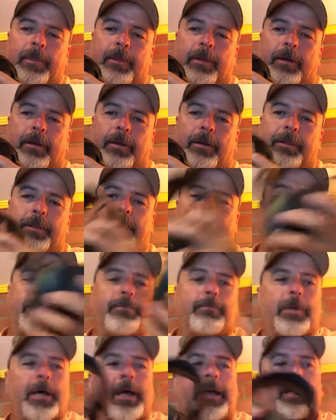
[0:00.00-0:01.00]
on these
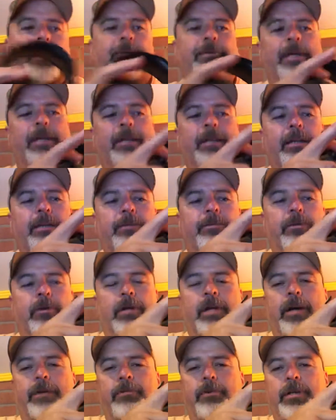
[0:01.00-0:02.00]
mics, and these are
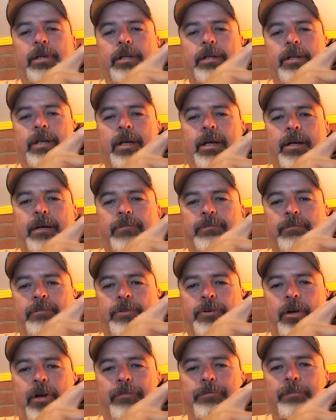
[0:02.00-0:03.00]
covered in
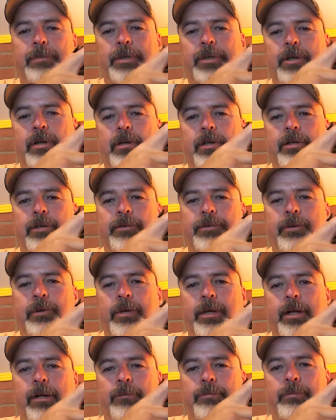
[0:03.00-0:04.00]
soft material, so
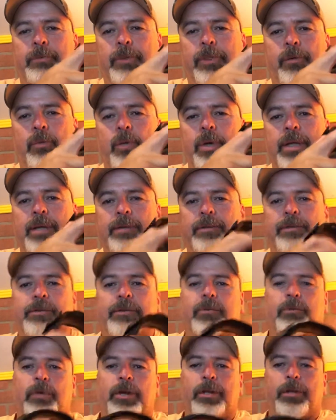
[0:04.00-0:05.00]
it helps with the
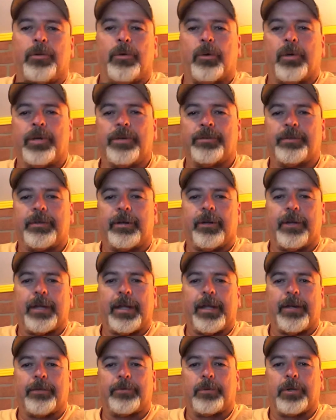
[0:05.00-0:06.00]
wind noise and all
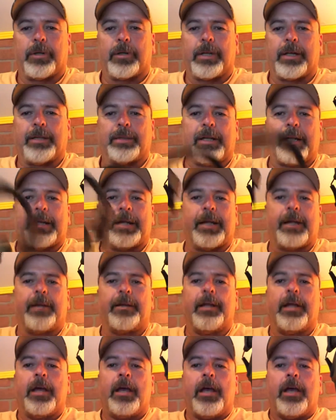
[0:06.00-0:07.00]
that as well. Cut that down.
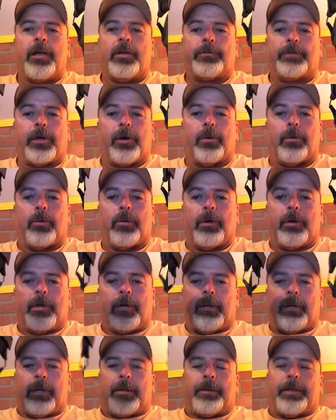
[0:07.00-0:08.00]
So
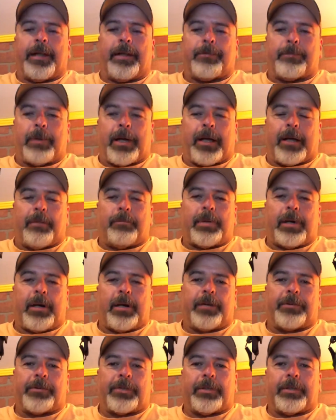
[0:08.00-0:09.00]
that's my
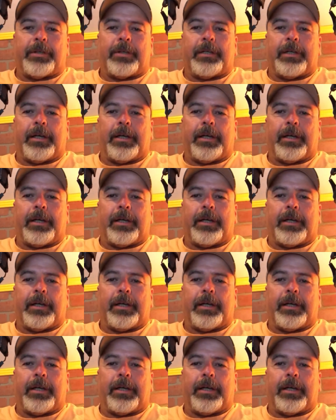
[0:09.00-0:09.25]
comparison.